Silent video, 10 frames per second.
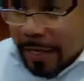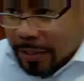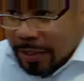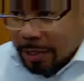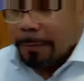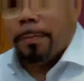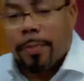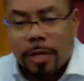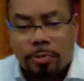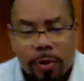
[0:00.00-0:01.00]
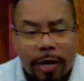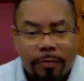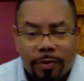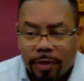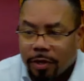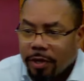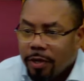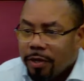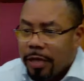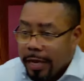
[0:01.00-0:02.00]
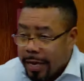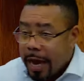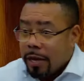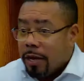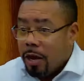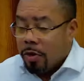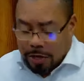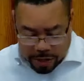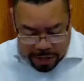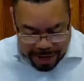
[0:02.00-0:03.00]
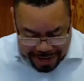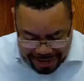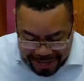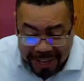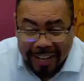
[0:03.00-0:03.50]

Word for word: to them. That's right. They cataloged it.